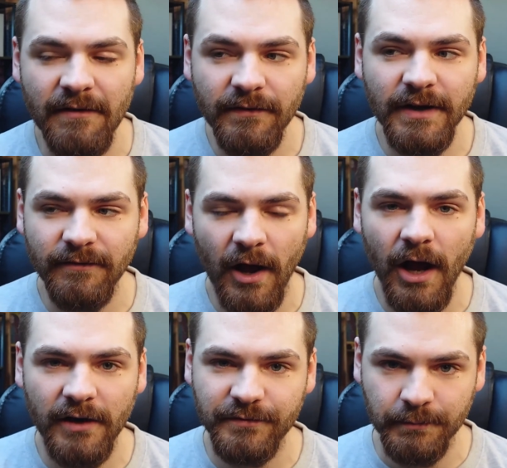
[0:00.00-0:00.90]
Everything I've
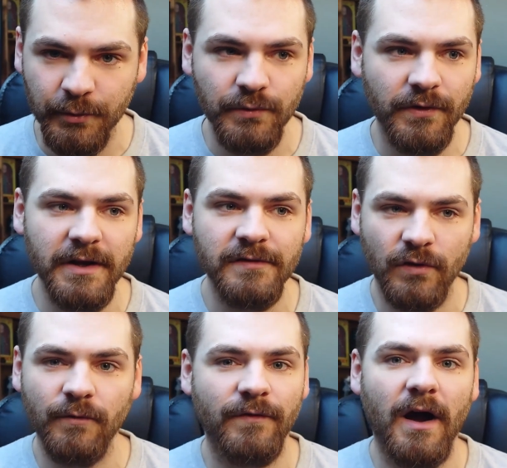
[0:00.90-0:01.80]
heard from Putri
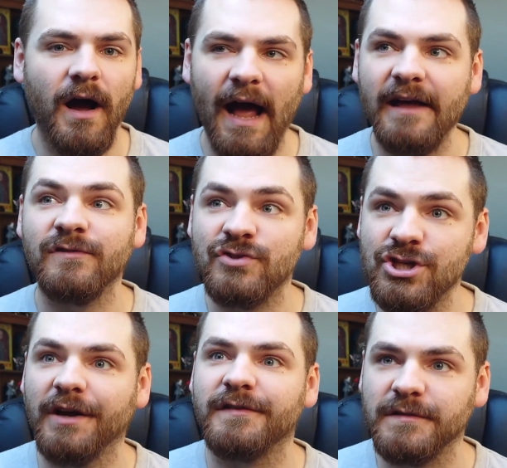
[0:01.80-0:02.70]
so far has
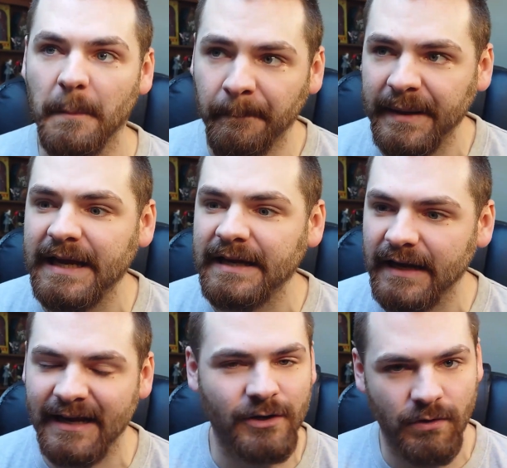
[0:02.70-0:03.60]
just been
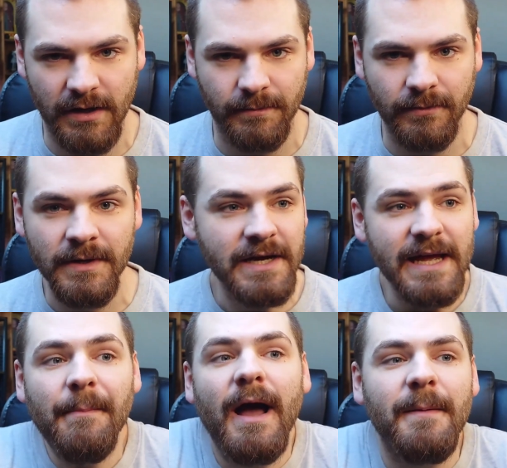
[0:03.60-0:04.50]
incredible.
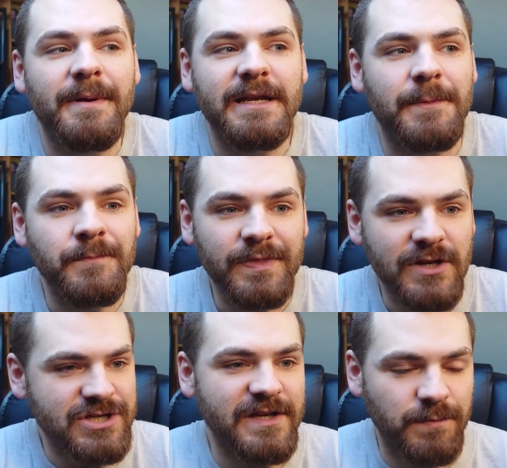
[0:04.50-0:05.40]
In my opinion,
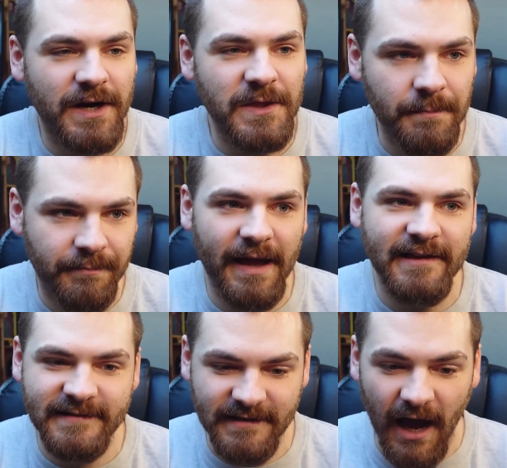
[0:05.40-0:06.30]
she is one of the
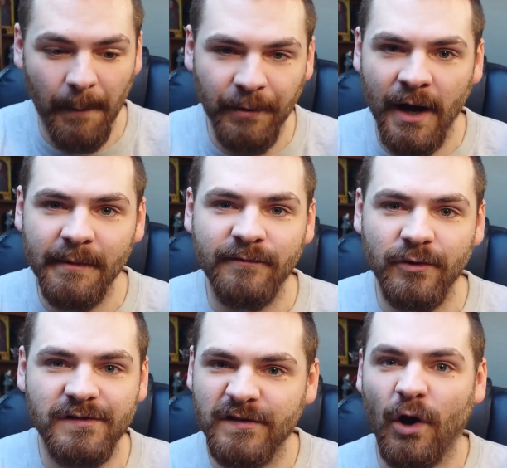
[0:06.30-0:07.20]
best up-and-coming
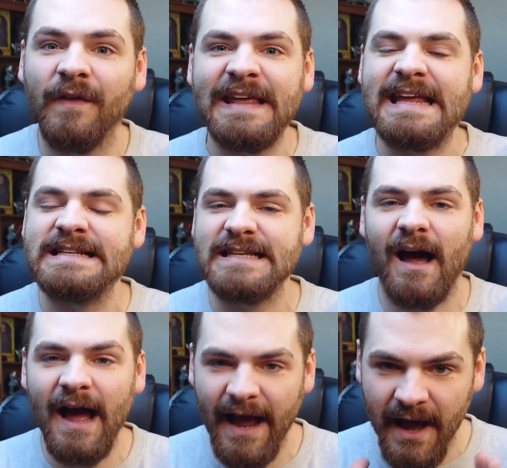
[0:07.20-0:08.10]
voices on the
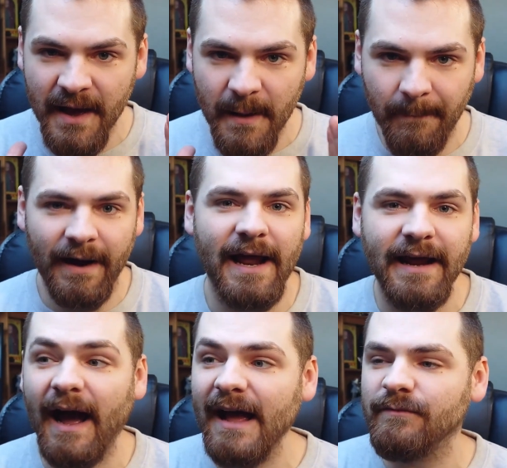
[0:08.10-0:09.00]
entire
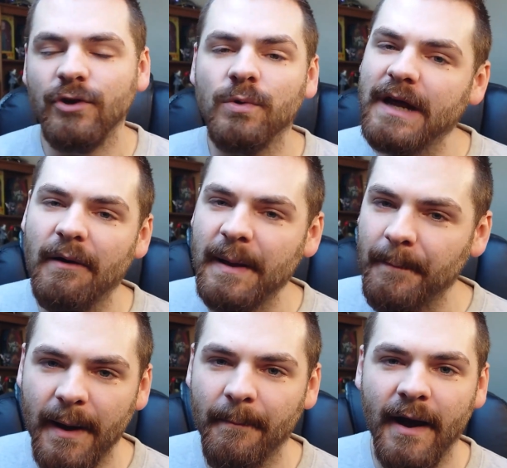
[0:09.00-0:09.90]
planet. I have no doubt in
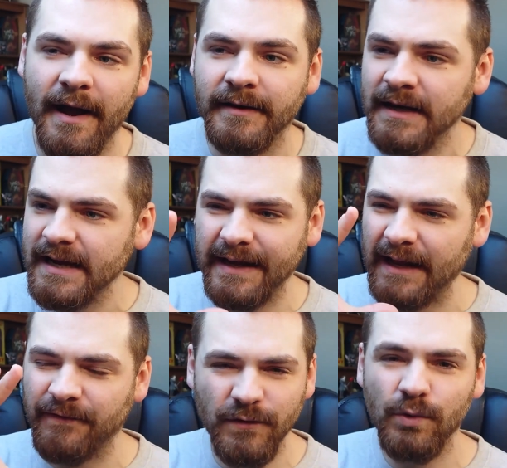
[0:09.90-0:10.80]
my mind, in
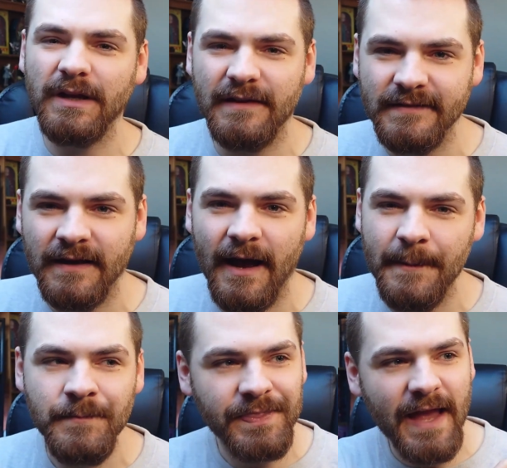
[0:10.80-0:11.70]
a few years'
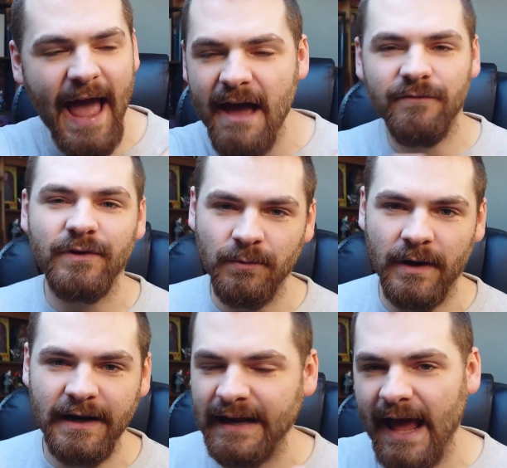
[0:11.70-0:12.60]
time,
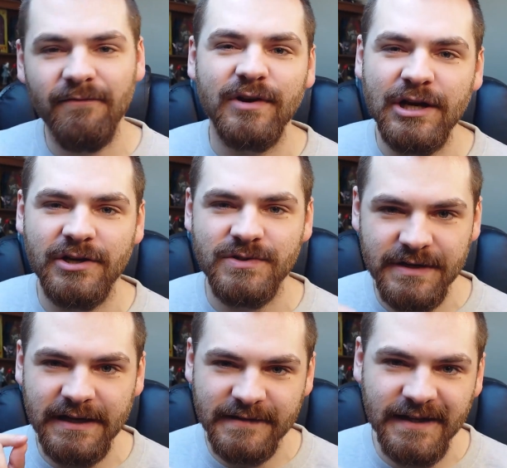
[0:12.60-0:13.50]
everyone in every
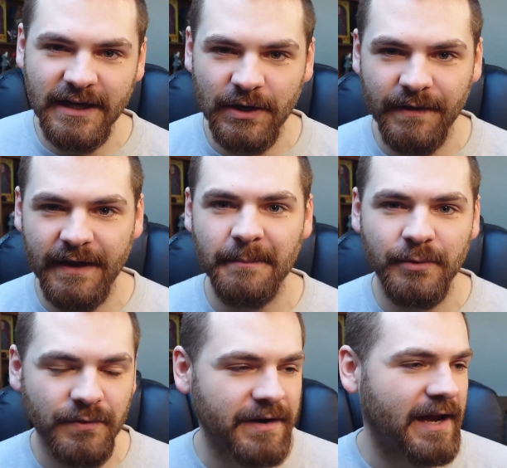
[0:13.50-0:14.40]
country is going to know the name
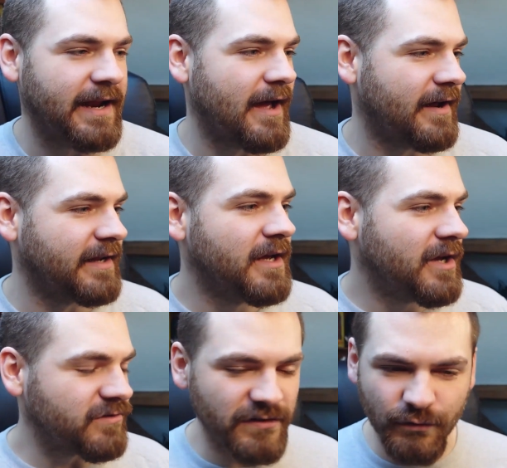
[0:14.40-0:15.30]
Putri Ariani.
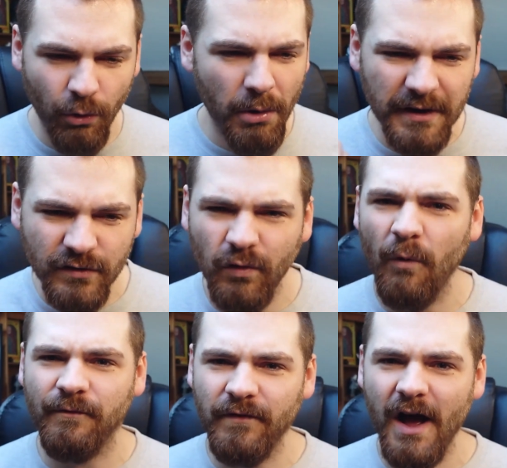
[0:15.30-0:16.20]
She's growing
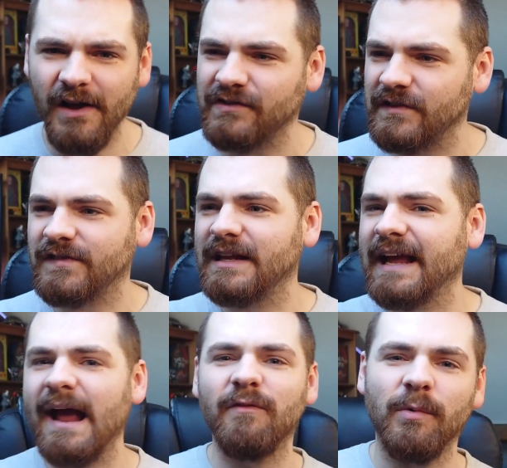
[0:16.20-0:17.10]
so fast. She's
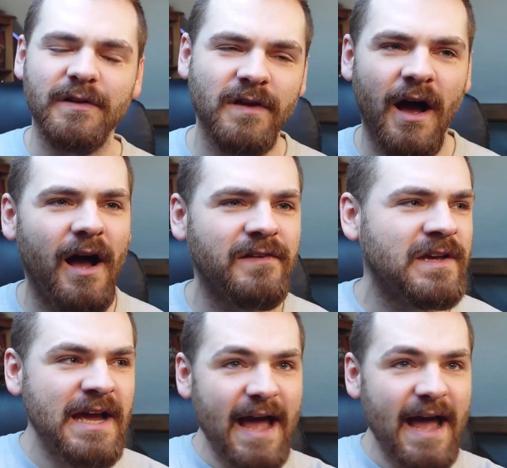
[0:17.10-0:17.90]
stealing everyone's hearts.